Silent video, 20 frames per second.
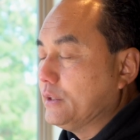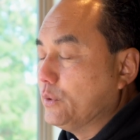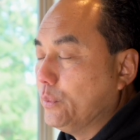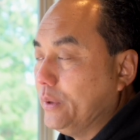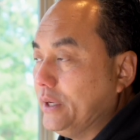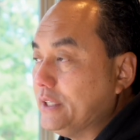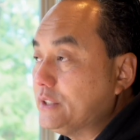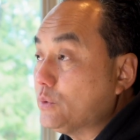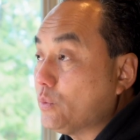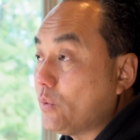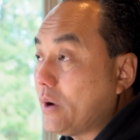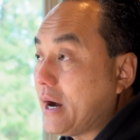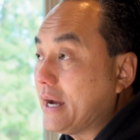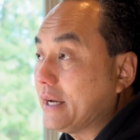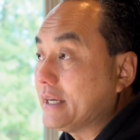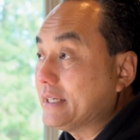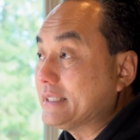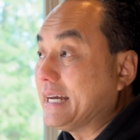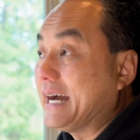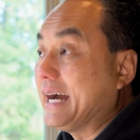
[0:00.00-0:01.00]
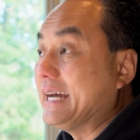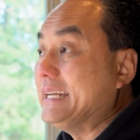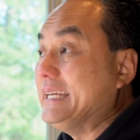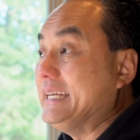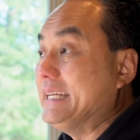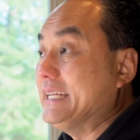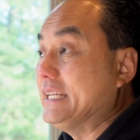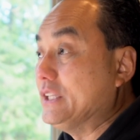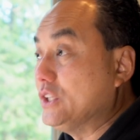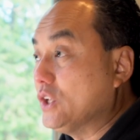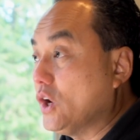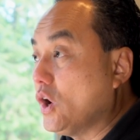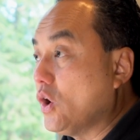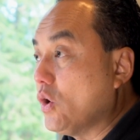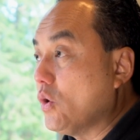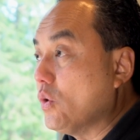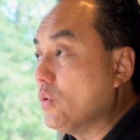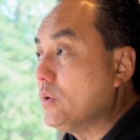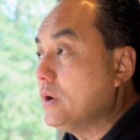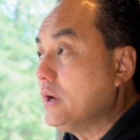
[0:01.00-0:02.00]
The reason why, because I need to
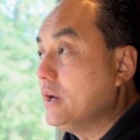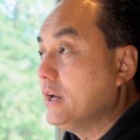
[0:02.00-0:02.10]
know